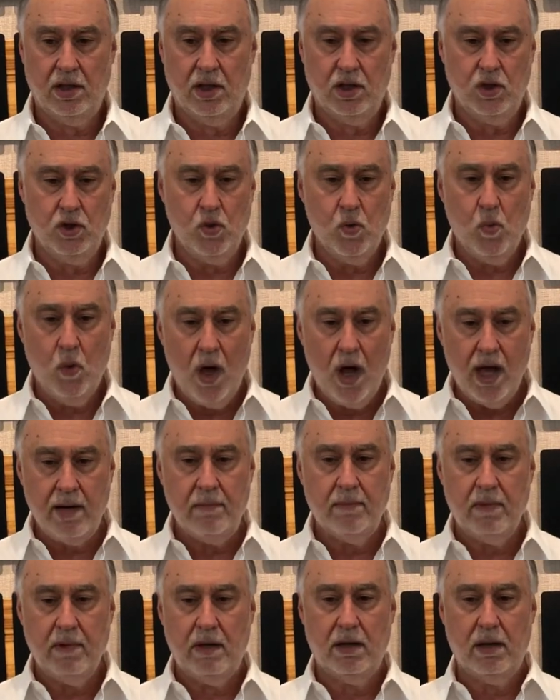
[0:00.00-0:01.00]
you want
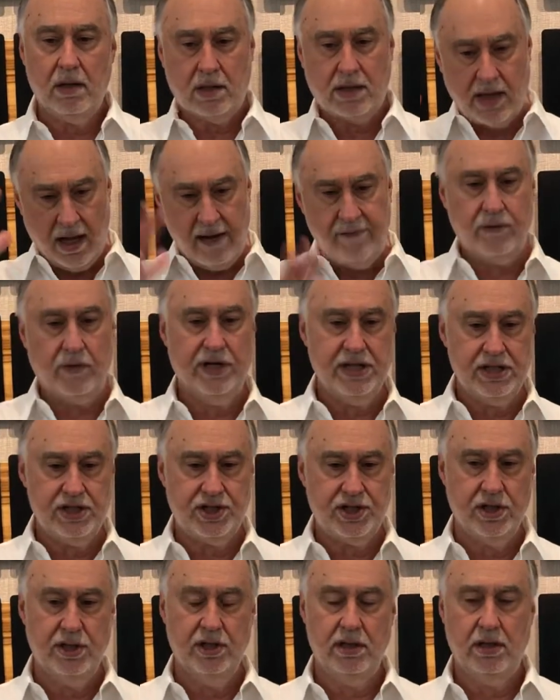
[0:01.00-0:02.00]
coverage,
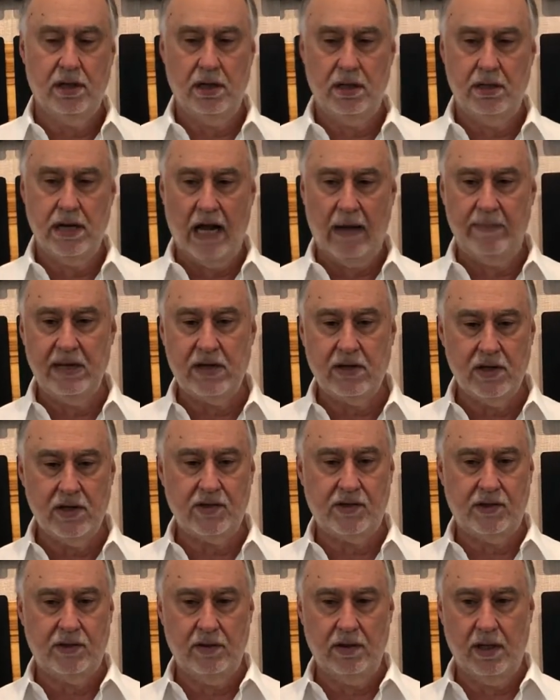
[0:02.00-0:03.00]
not
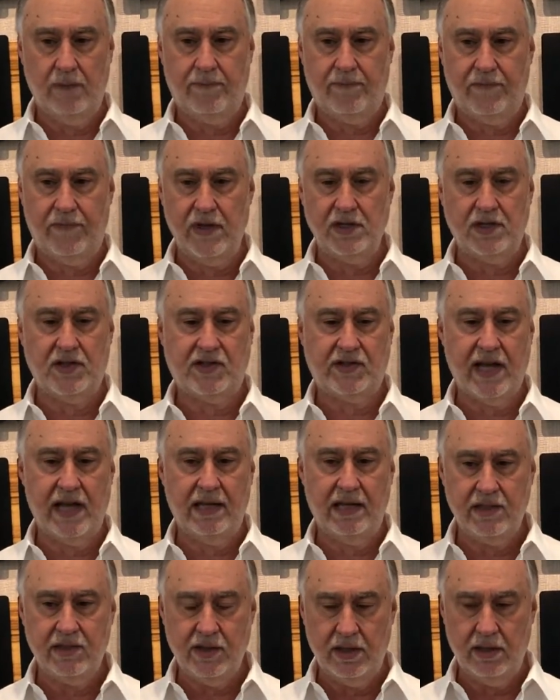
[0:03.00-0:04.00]
because the fungicide
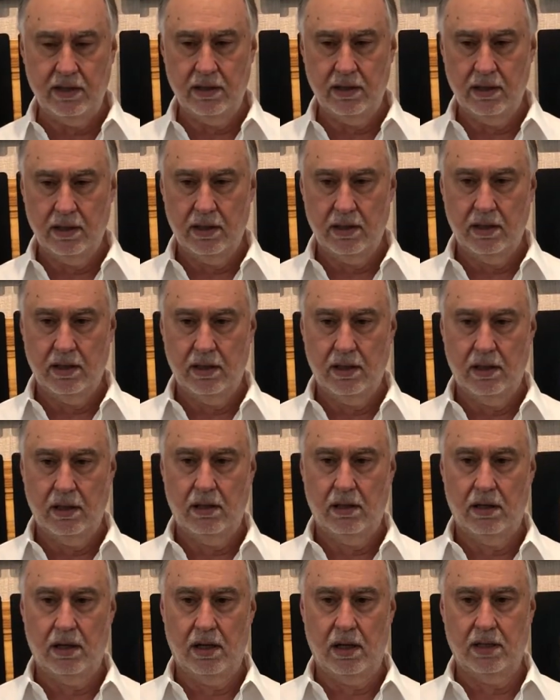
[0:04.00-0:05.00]
isn't
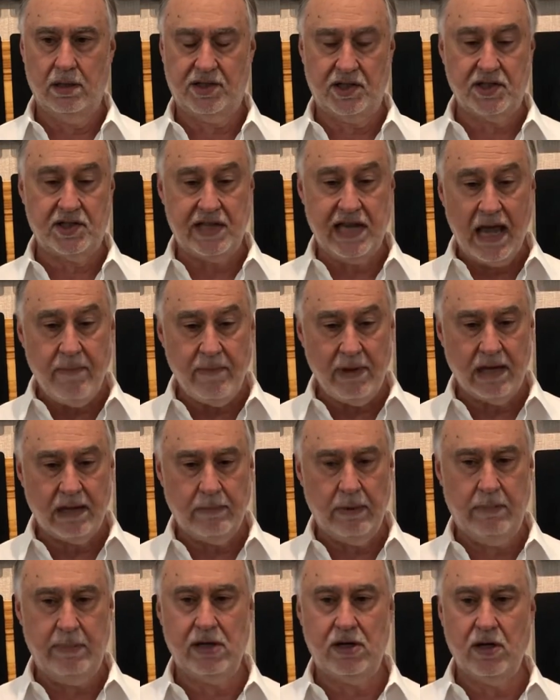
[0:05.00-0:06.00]
systemic,
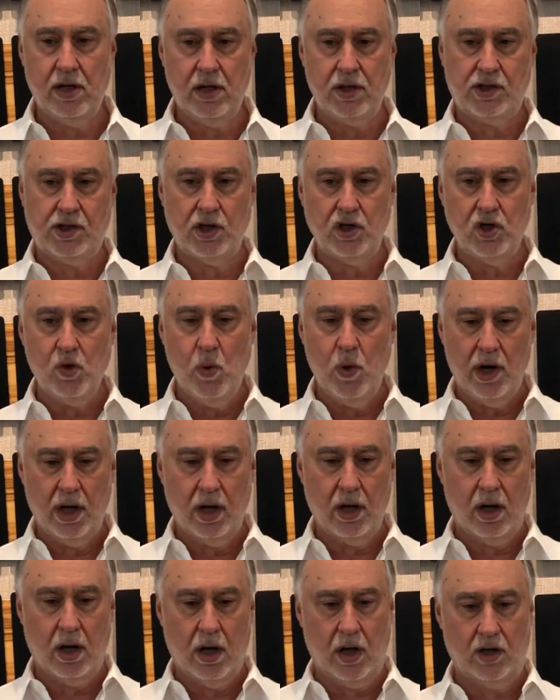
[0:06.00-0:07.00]
but because you want to
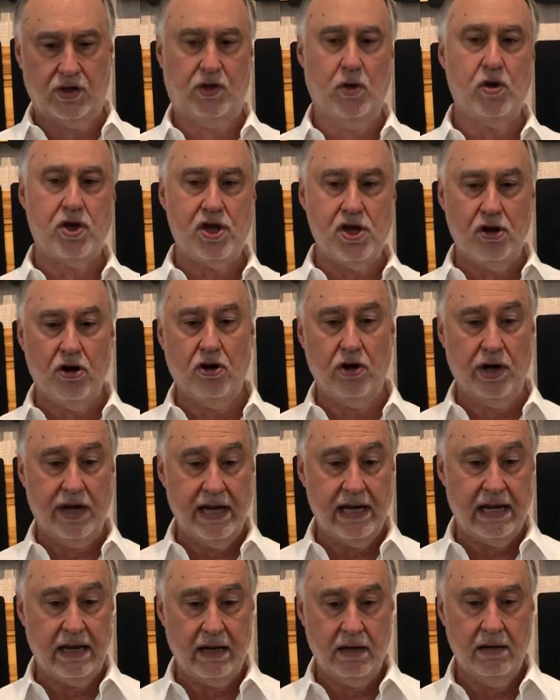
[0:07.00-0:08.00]
also cure
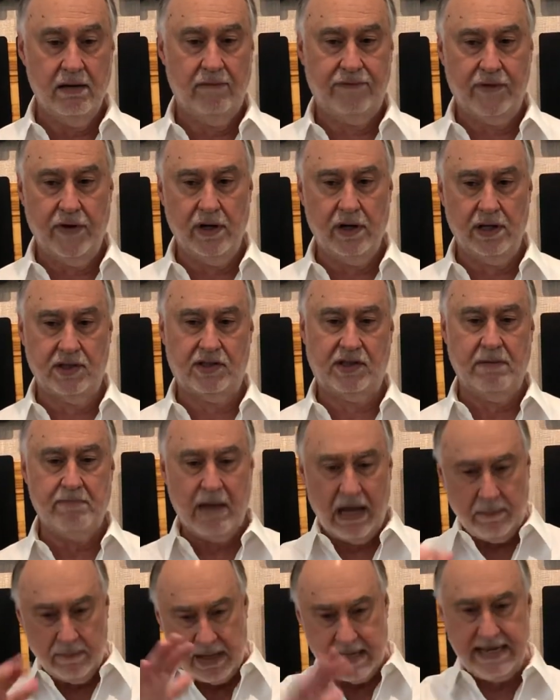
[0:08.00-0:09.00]
any fungus that
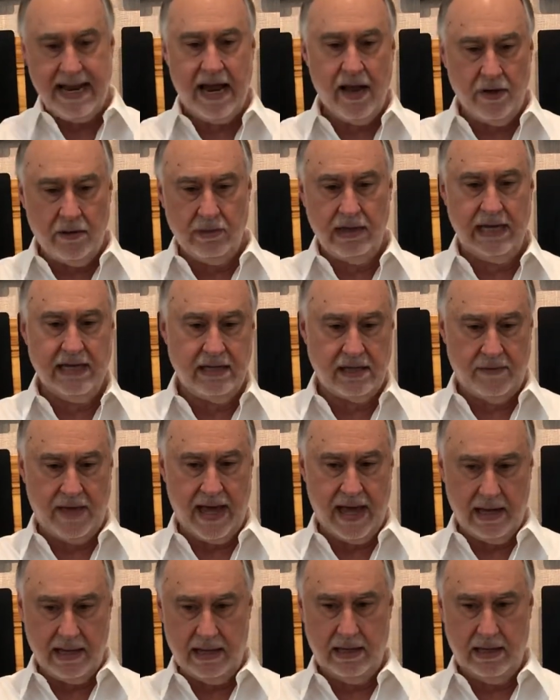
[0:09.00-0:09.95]
might be down into that